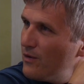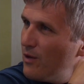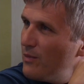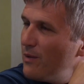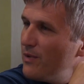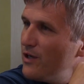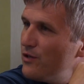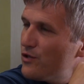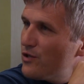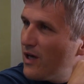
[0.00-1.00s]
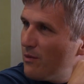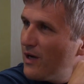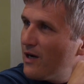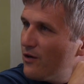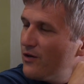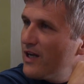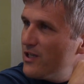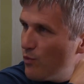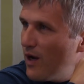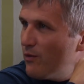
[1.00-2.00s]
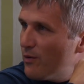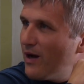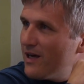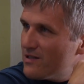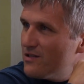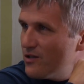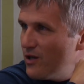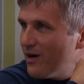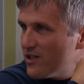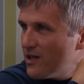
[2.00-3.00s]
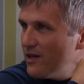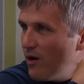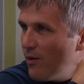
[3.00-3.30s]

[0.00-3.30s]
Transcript: Well, maybe you should hang back on Nicky's wayward past until you actually